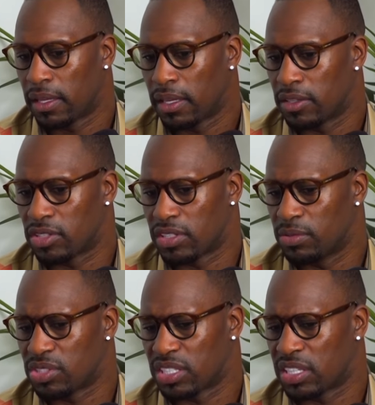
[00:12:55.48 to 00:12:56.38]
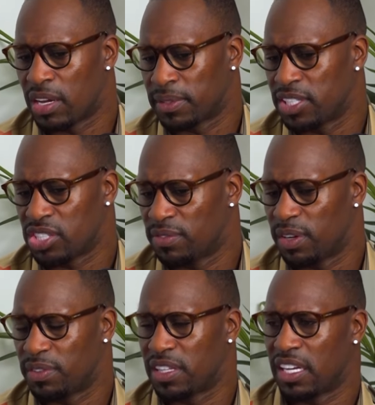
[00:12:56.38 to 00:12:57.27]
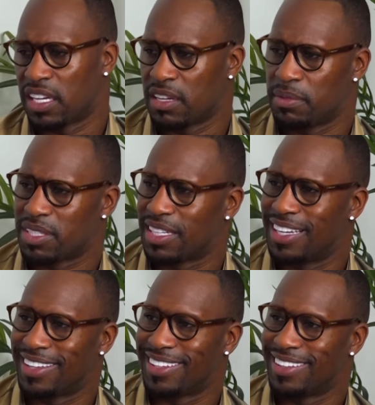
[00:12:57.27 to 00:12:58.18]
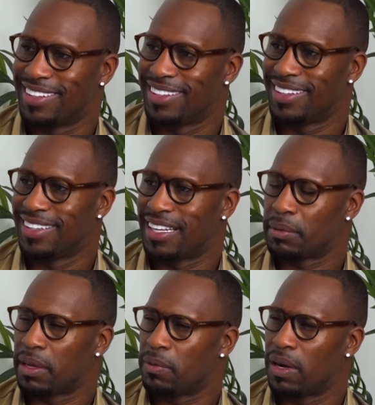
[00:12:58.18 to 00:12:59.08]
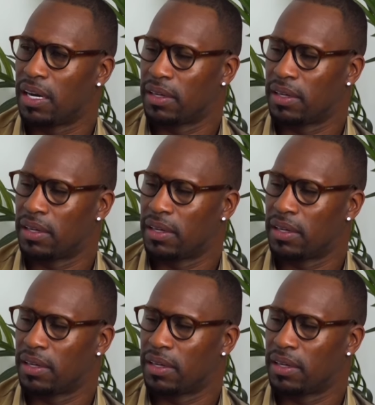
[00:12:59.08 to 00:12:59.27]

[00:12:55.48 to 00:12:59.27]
It was just a combination of everything coming together and like, wow,